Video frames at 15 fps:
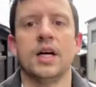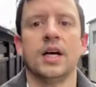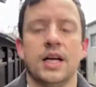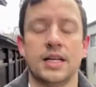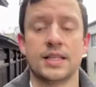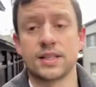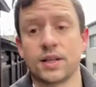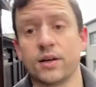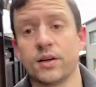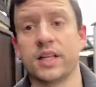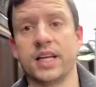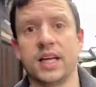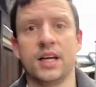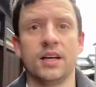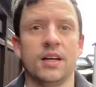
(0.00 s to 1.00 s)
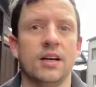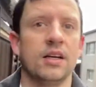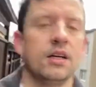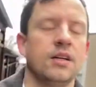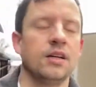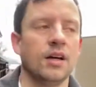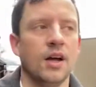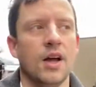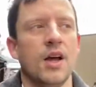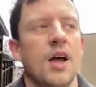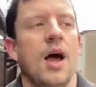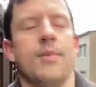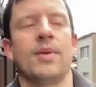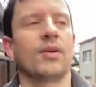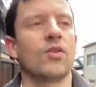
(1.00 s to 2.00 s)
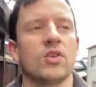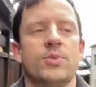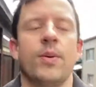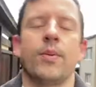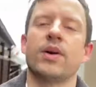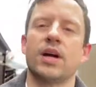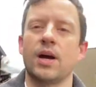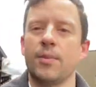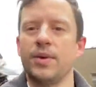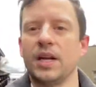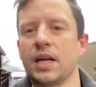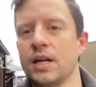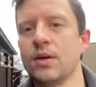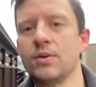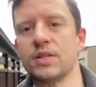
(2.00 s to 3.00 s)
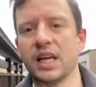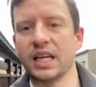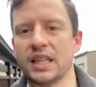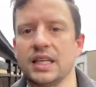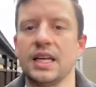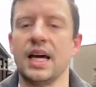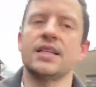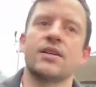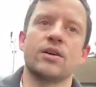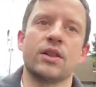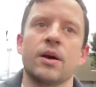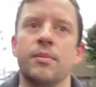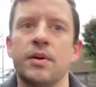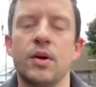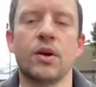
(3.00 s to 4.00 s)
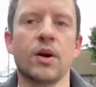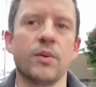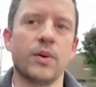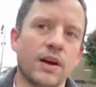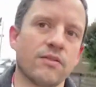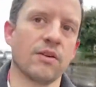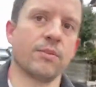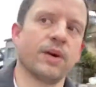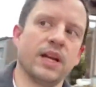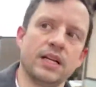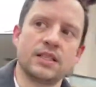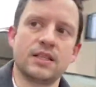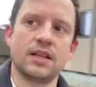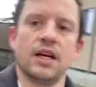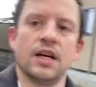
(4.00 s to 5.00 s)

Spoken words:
it's literally, I mean, of course people can come in and use like the desk or the computer or whatever, but it's